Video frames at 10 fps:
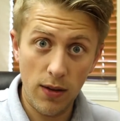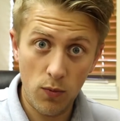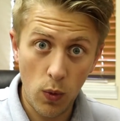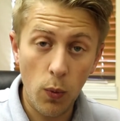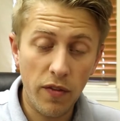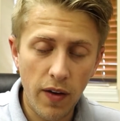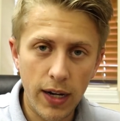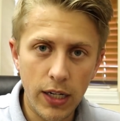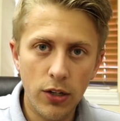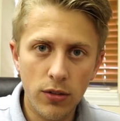What we
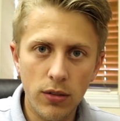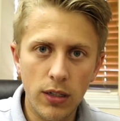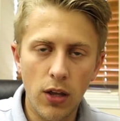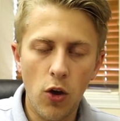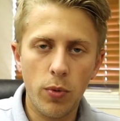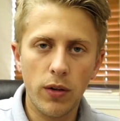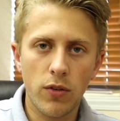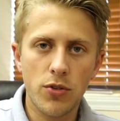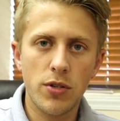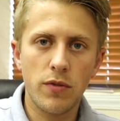find here in the opening
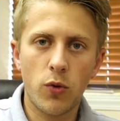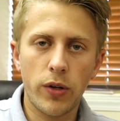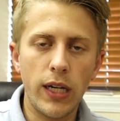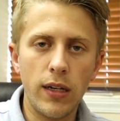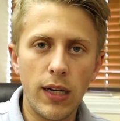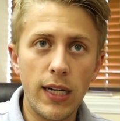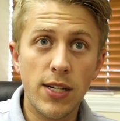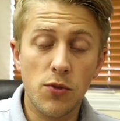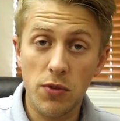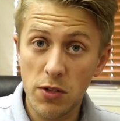verses of 40, he
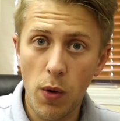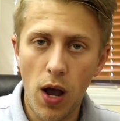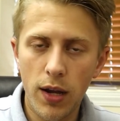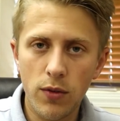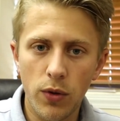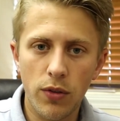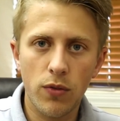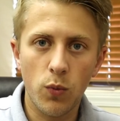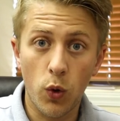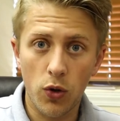doesn't respond
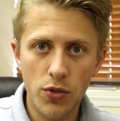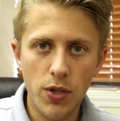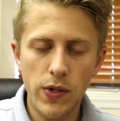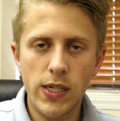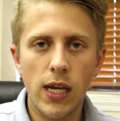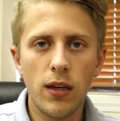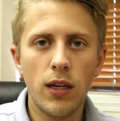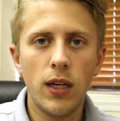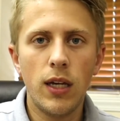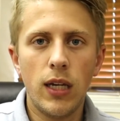with words, so to say.
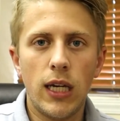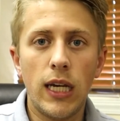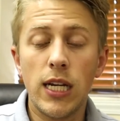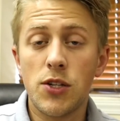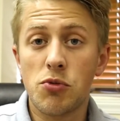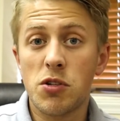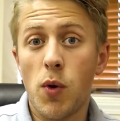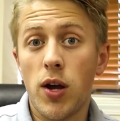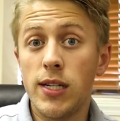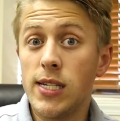He does
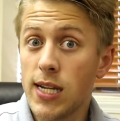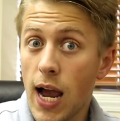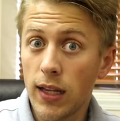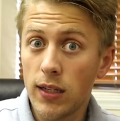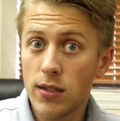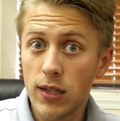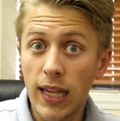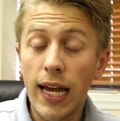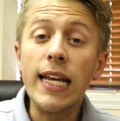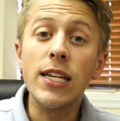respond in silence,
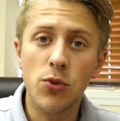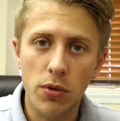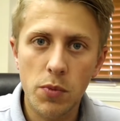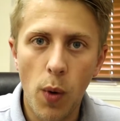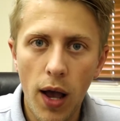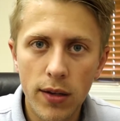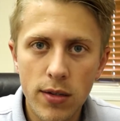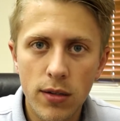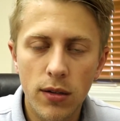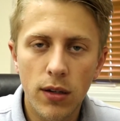and that is a
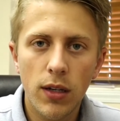response.